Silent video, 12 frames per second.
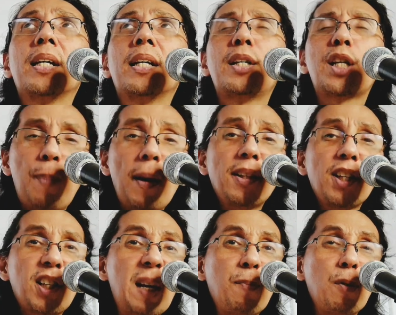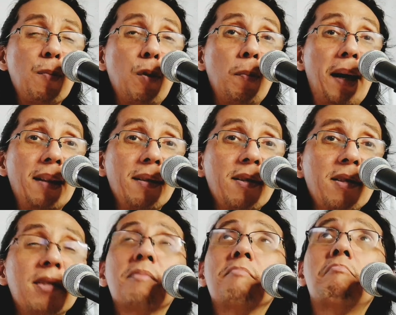despite the sleeper
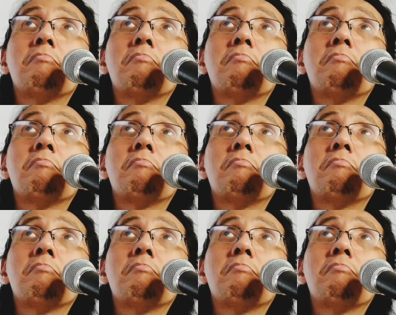moments,